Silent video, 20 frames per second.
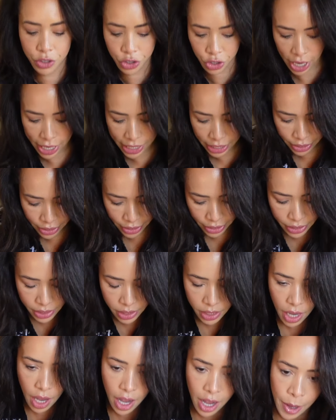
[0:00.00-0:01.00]
of
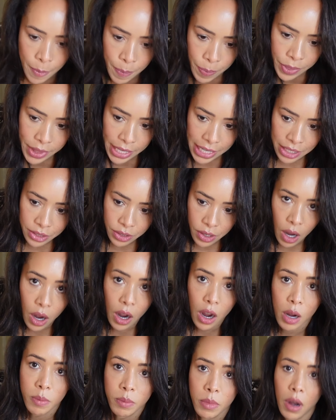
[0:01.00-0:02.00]
trainers. These
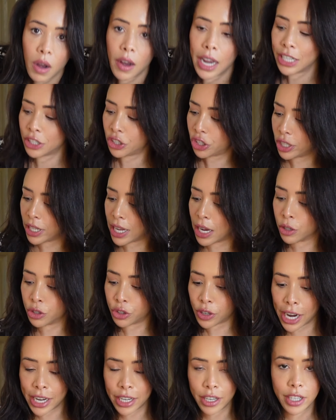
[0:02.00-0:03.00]
are my Chanel
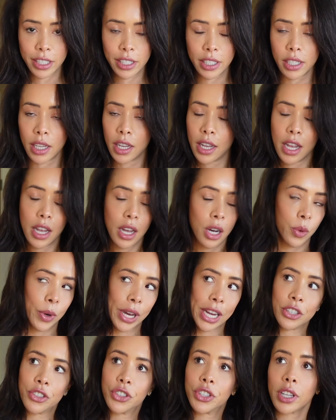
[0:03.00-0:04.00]
trainers,
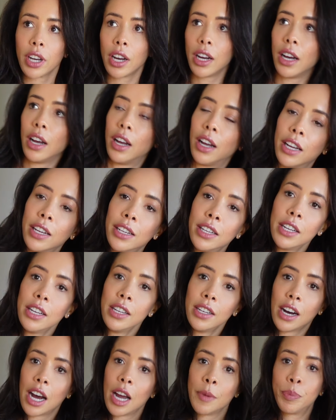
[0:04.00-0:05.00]
which
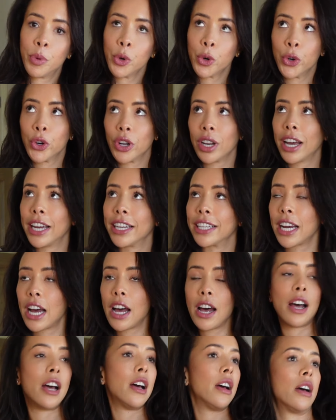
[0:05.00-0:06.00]
I bought like
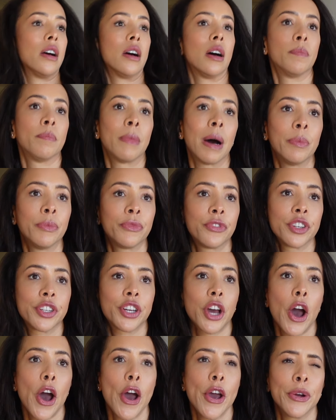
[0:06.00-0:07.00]
a month
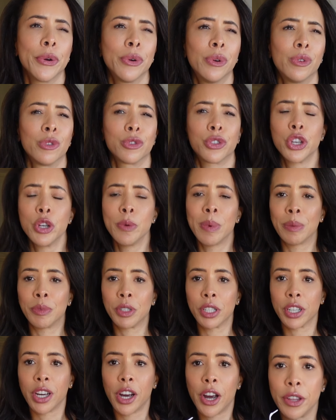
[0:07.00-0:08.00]
ago or 2 months
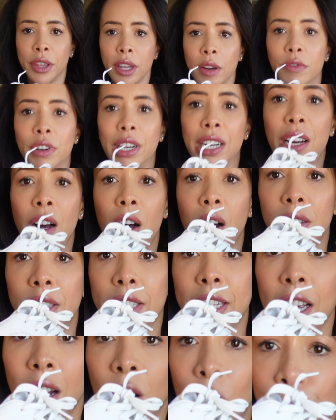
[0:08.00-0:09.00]
ago. They're really hard to
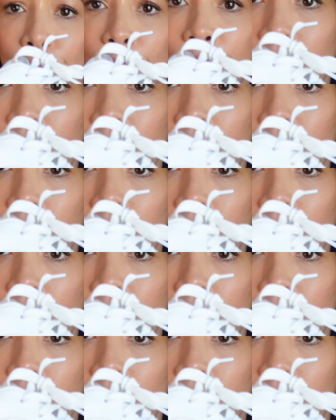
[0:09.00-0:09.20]
get hold of.